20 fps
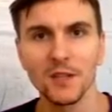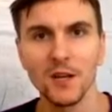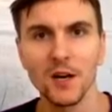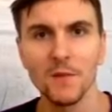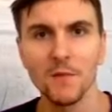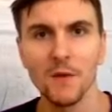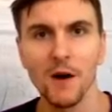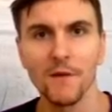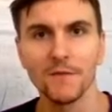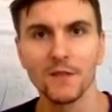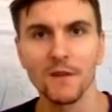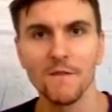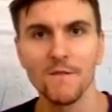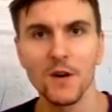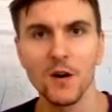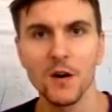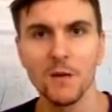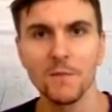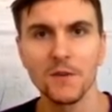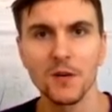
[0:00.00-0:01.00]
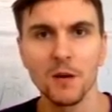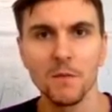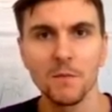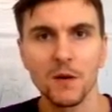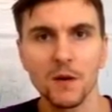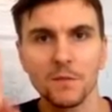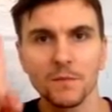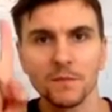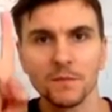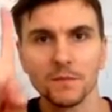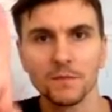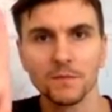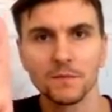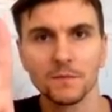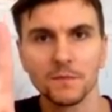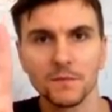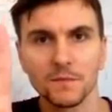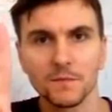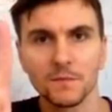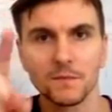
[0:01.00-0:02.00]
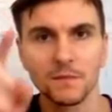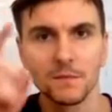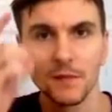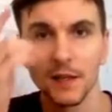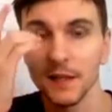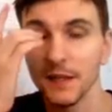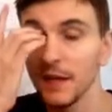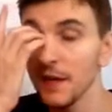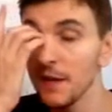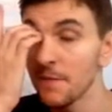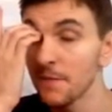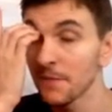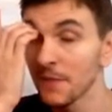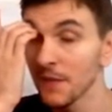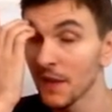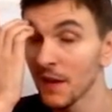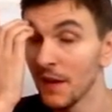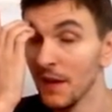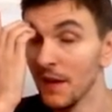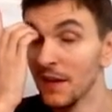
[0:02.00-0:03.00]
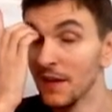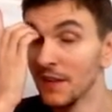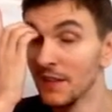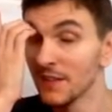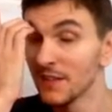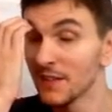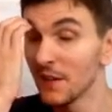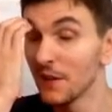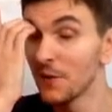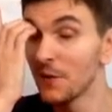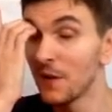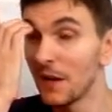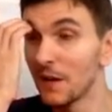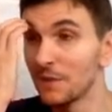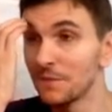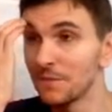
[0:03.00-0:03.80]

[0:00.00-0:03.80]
come after verb number... Okay? So,